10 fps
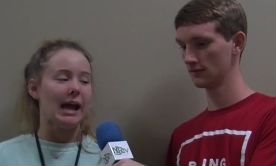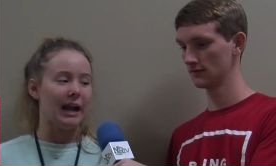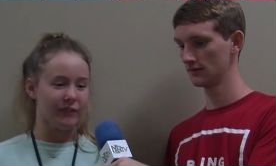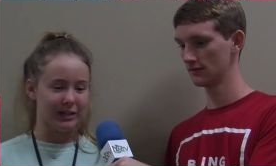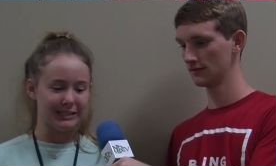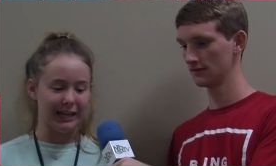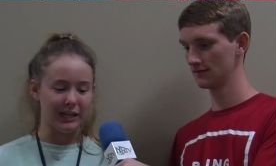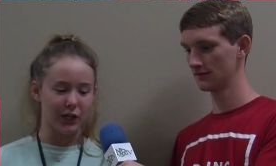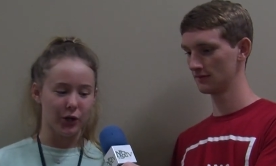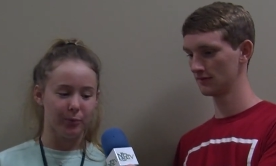Speaker 1: And if you
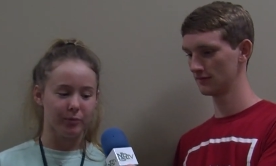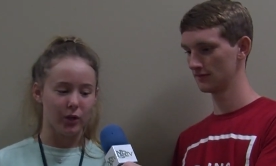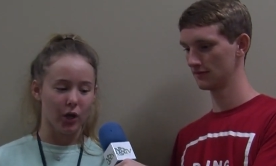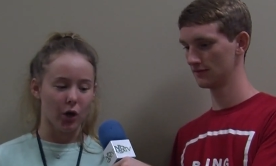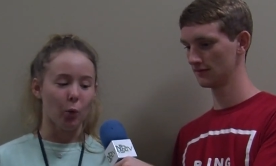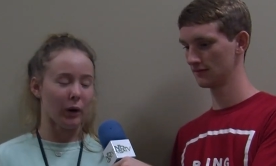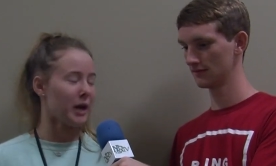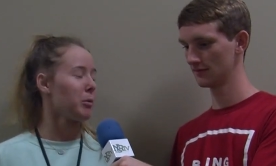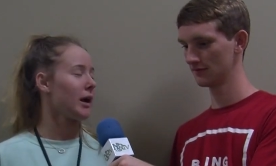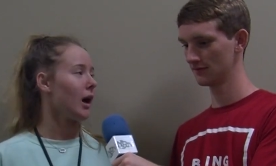continue, we're
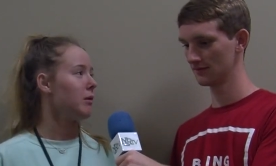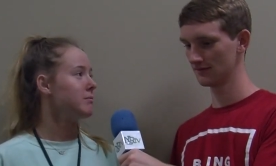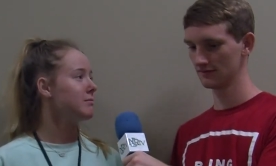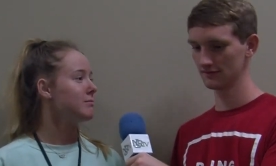gonna break up.